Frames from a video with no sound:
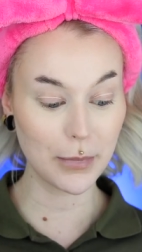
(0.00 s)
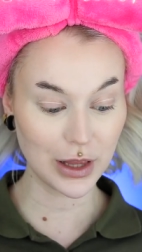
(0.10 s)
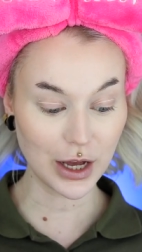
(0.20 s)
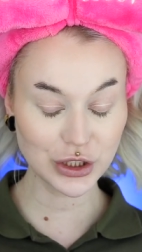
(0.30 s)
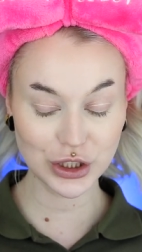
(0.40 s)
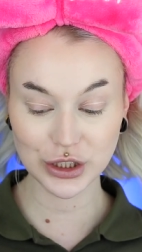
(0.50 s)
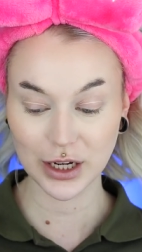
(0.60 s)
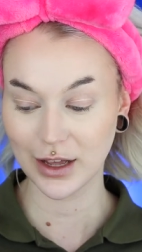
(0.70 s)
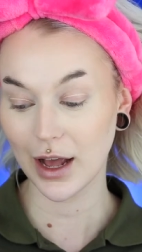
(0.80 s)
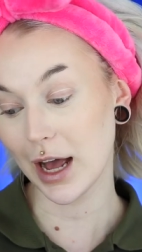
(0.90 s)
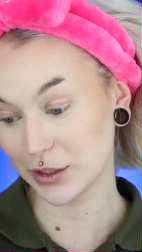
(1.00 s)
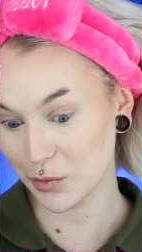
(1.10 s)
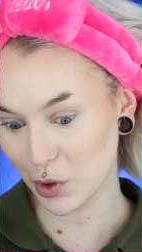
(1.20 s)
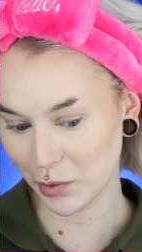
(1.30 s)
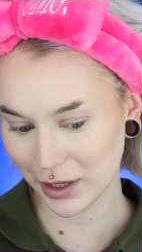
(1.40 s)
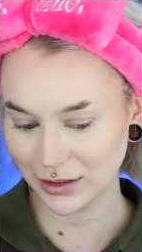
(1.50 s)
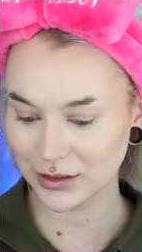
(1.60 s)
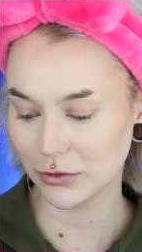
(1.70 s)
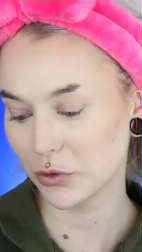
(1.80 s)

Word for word: blush at the moment,